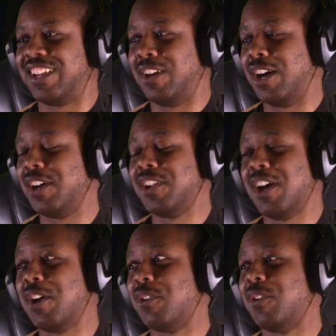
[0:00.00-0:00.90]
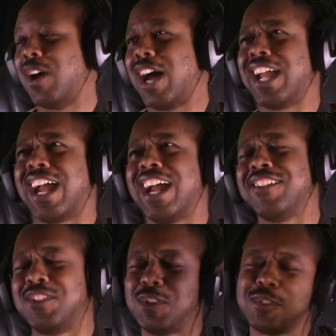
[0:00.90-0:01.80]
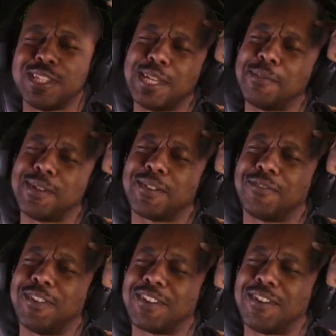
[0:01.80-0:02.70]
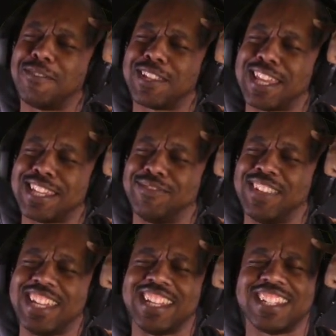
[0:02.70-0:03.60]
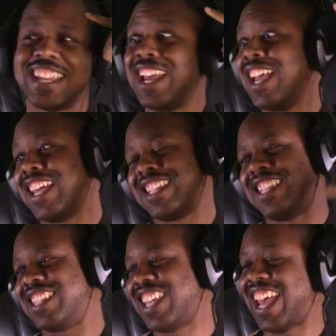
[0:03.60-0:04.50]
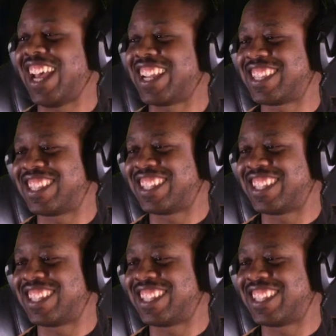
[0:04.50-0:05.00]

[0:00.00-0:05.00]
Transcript: Oh no! I'm too stupid to figure out what that means. Is this X?